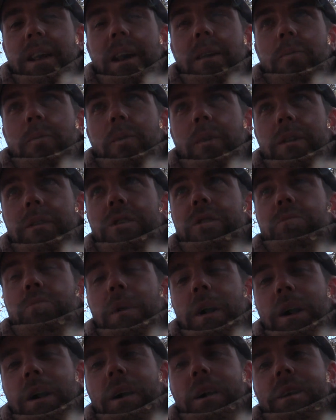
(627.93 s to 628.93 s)
that one
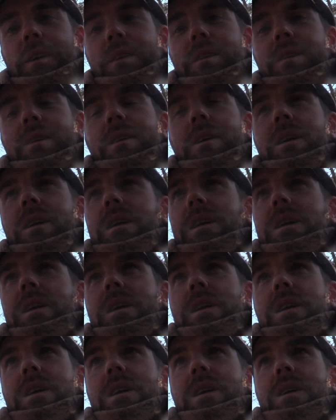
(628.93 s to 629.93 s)
spot.
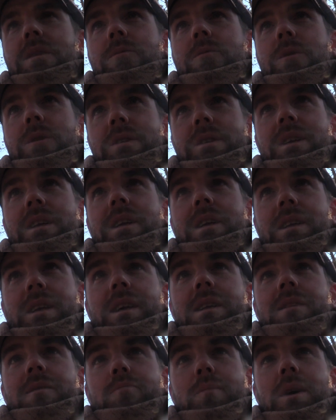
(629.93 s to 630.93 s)
And once it hit
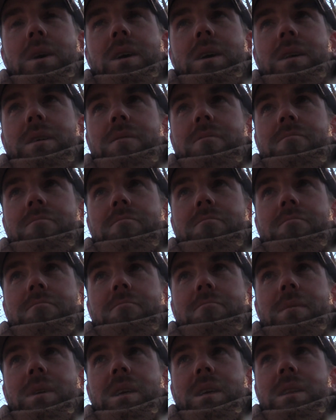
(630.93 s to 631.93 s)
that spot,
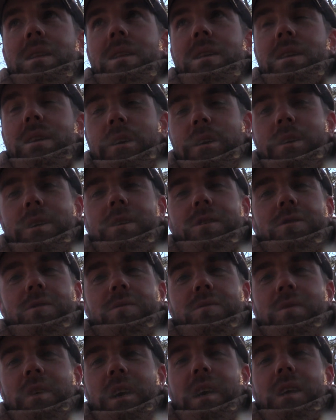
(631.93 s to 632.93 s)
the deer just
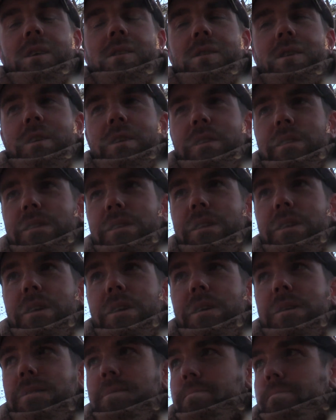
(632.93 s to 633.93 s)
vanished into thin
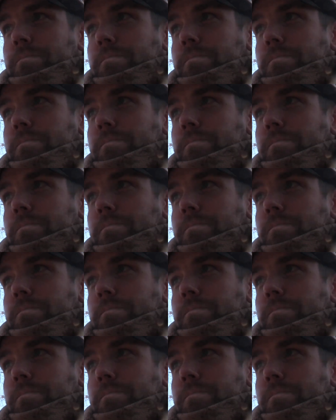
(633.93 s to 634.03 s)
air.